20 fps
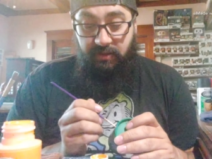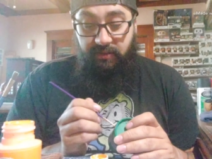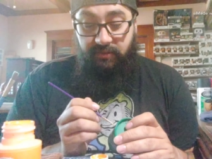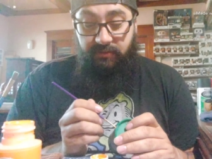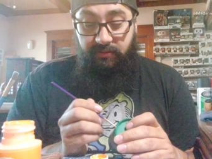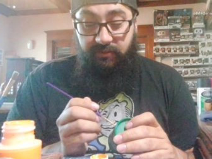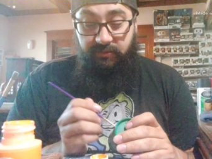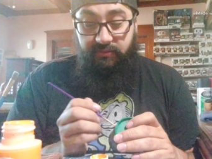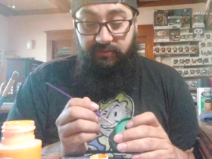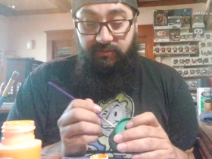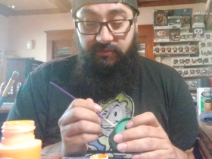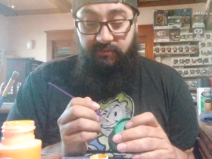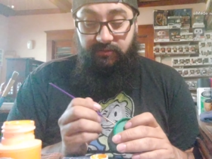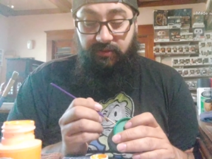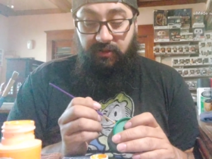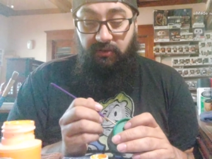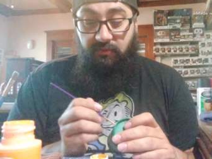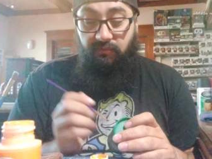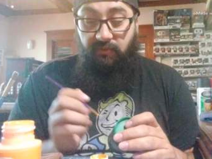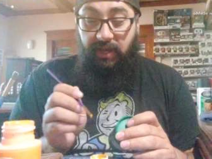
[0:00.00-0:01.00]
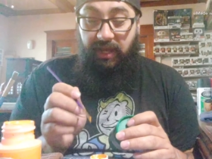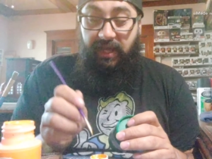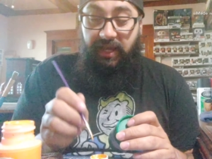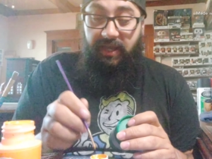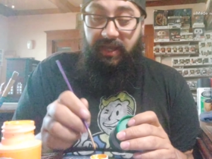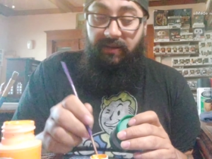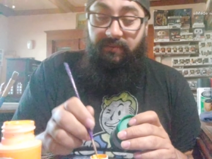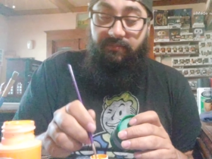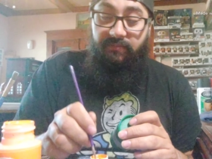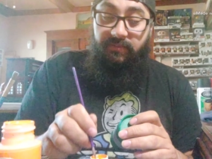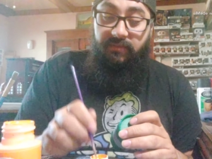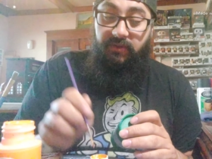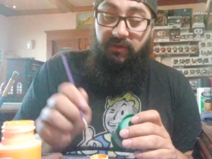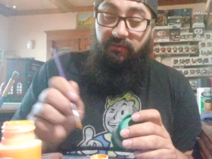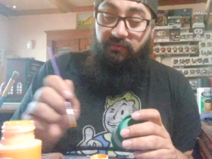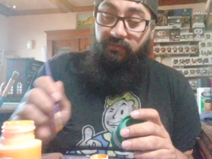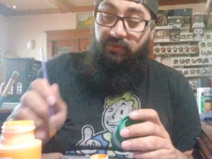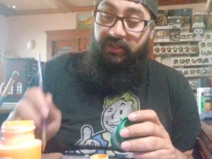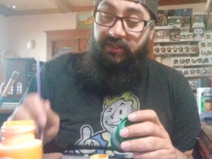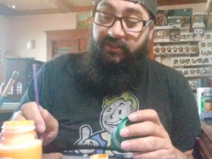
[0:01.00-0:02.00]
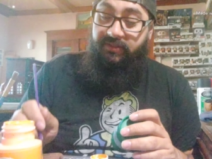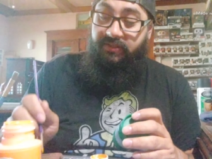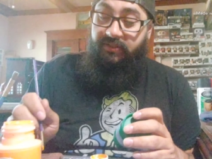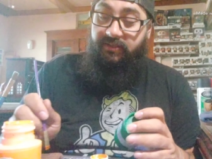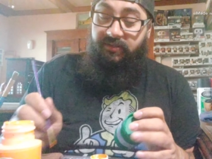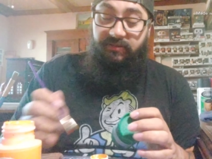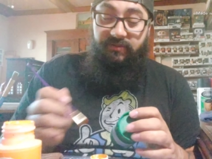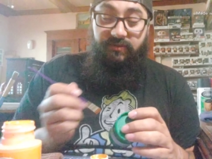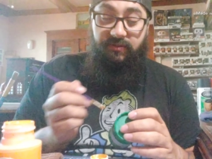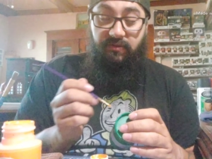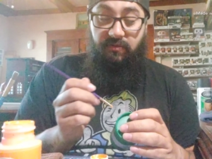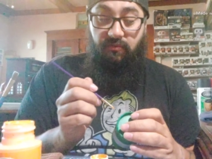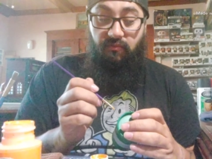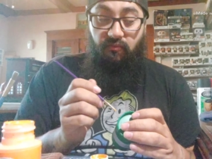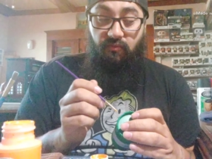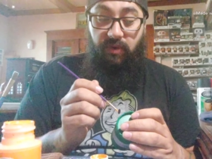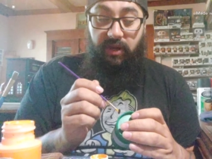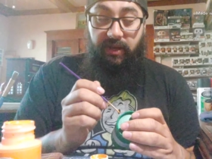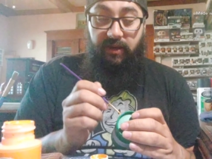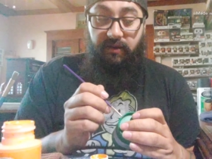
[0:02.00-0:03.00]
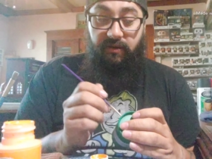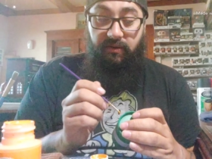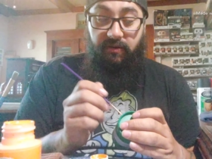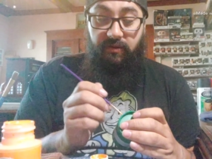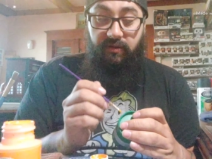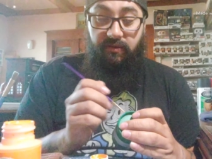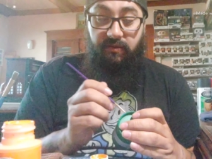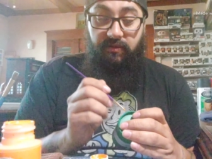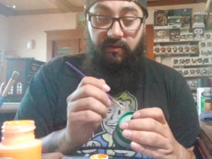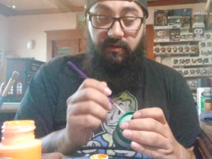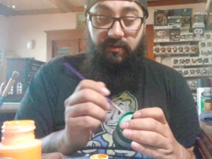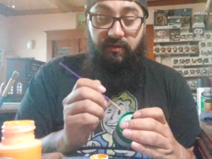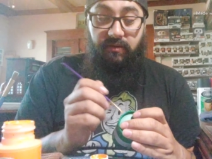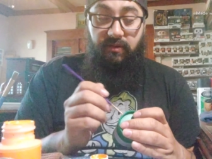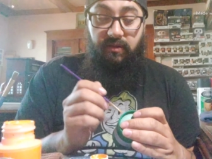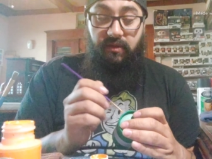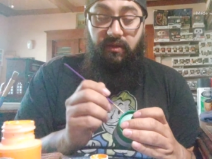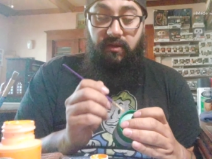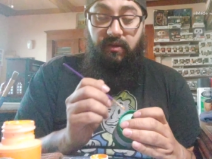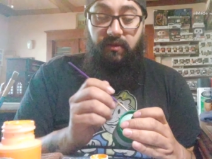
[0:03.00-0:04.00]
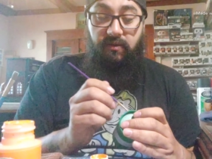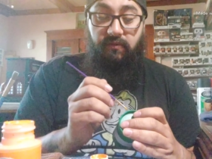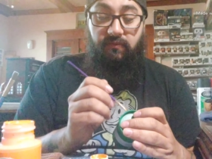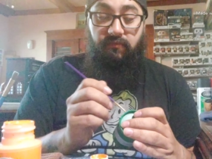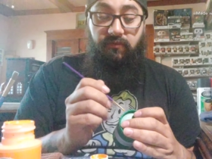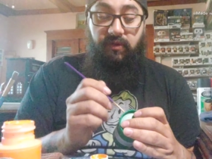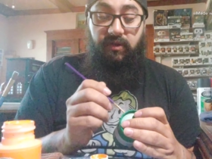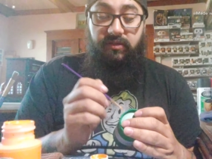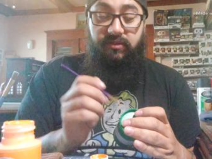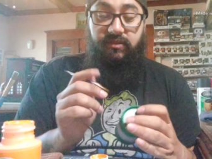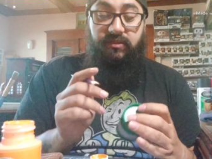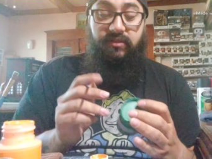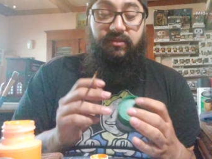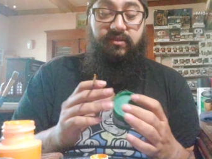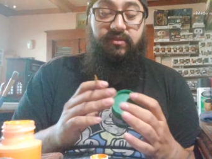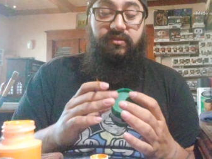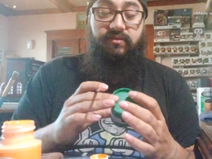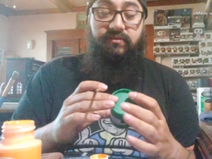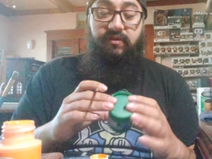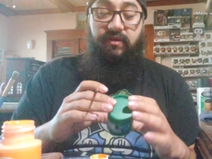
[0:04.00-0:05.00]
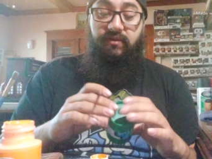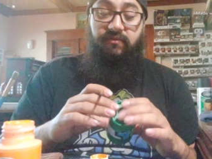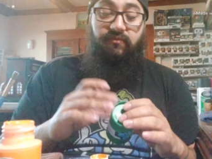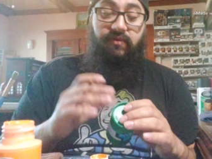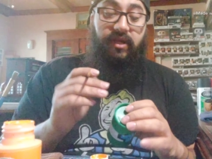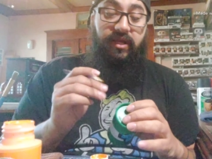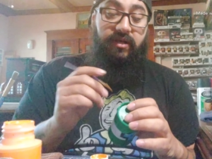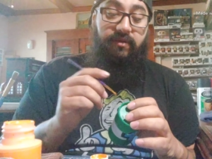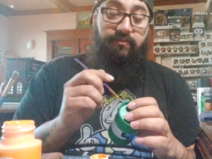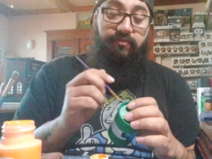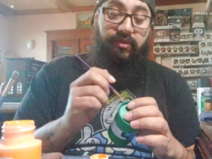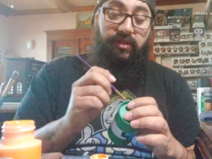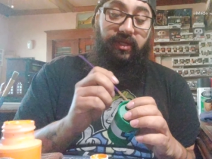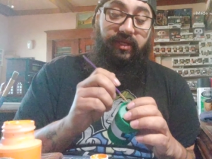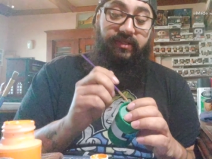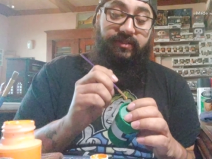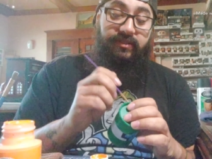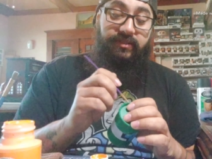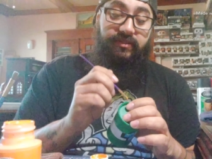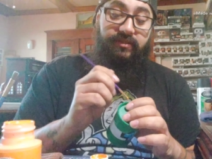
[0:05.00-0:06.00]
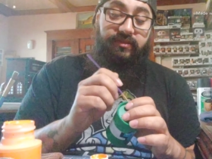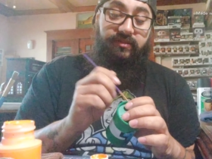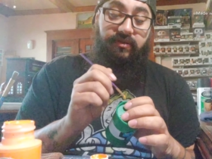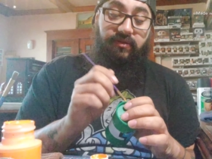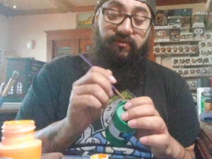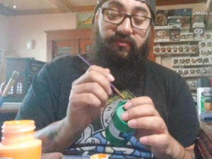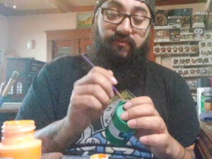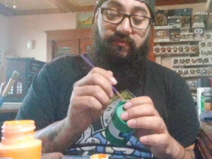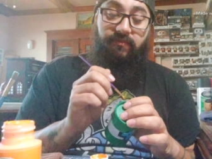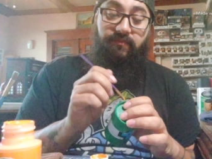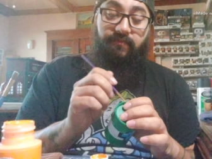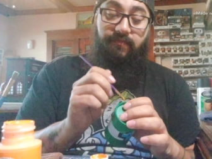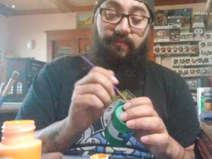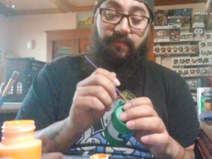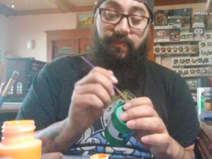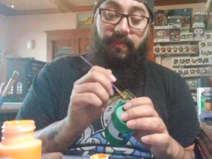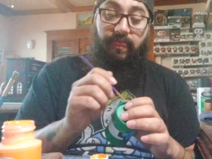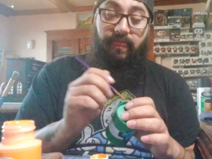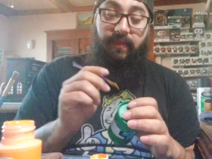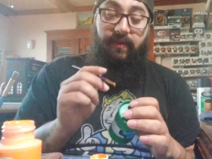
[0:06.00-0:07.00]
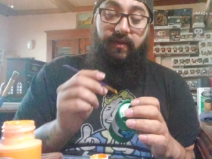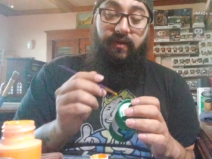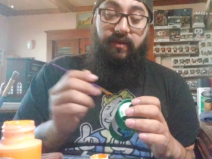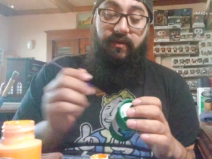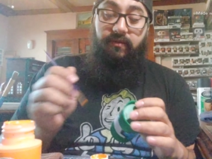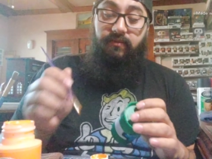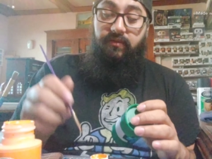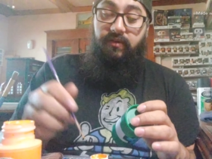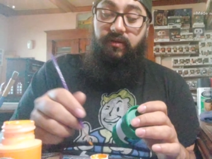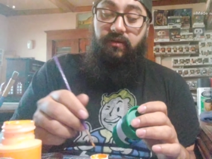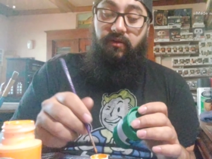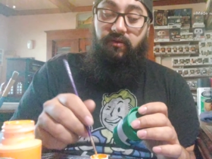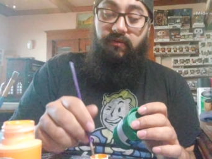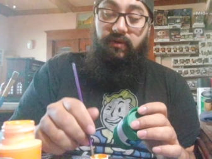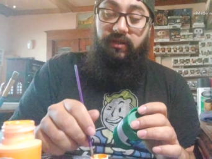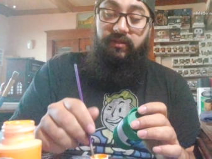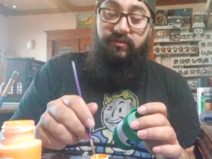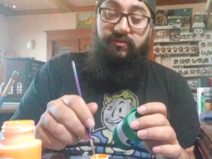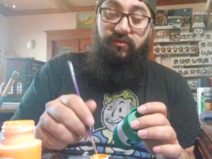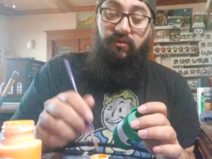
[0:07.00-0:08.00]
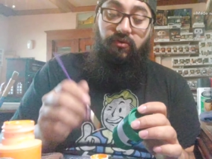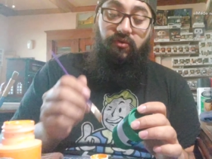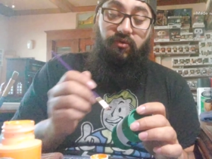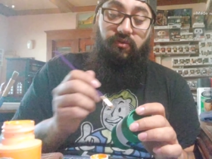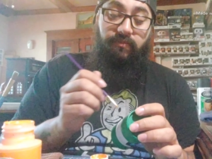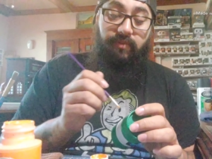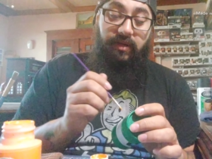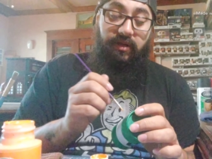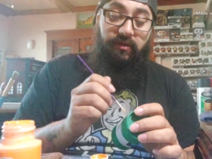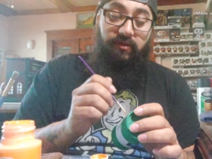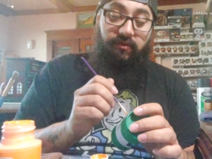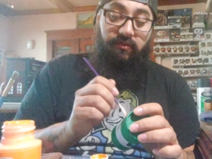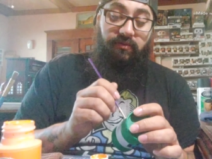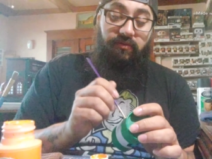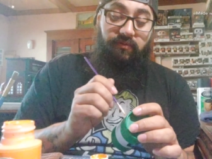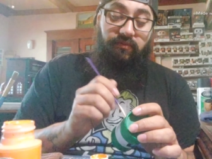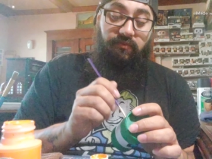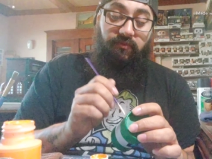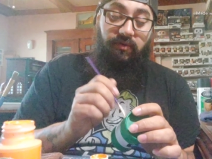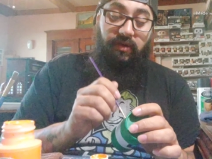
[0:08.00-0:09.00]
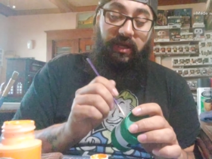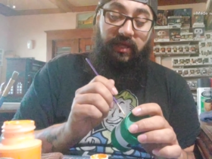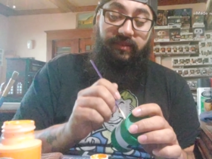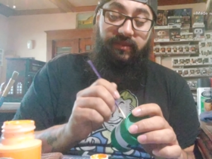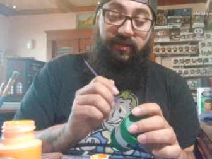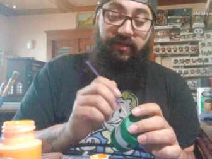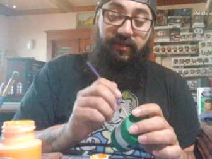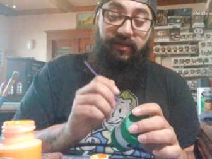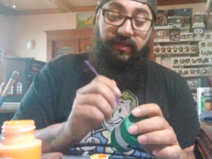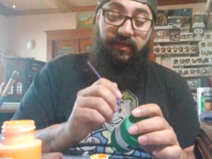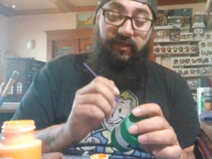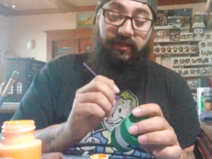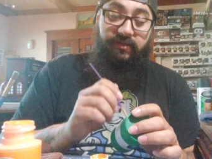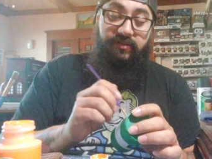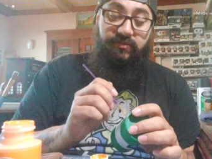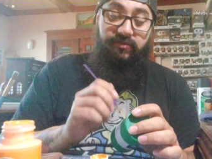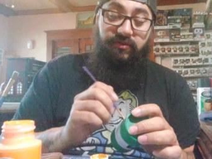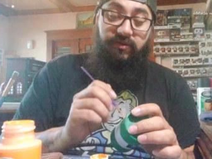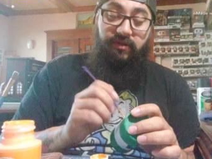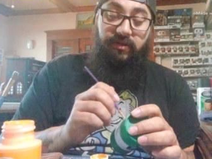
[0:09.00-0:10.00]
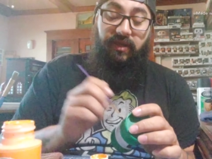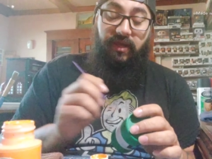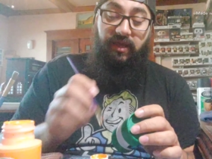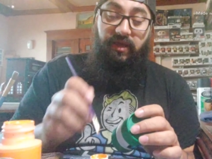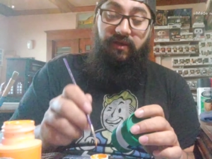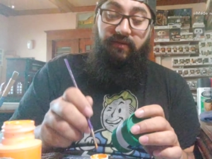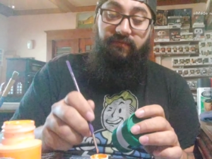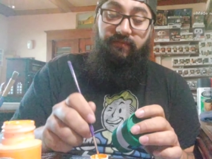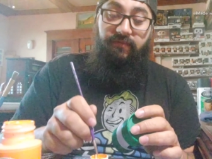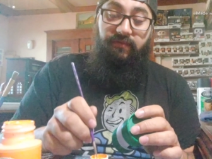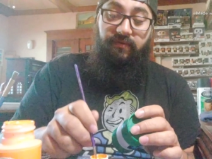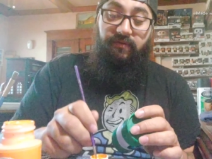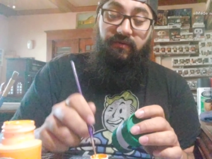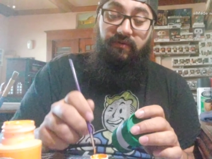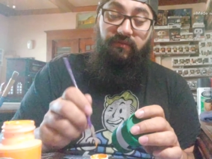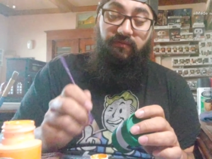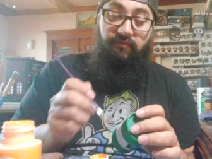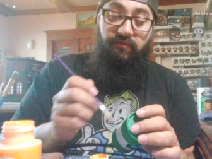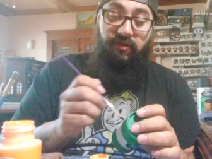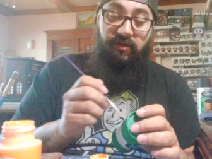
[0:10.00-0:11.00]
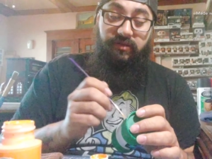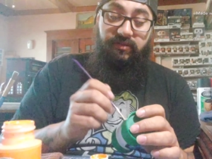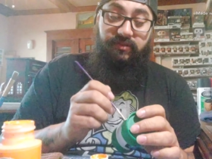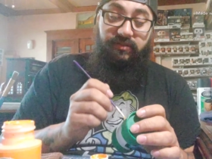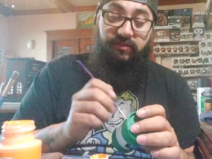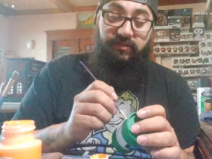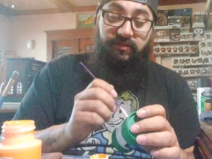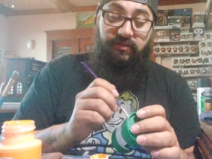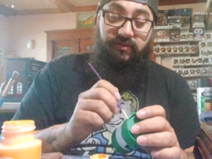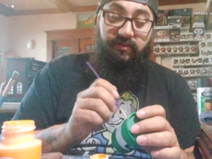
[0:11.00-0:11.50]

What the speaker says: there's no rhyme, no reason where rust is in random places. So I'm going to go around this whole barrel where I think it should have rust.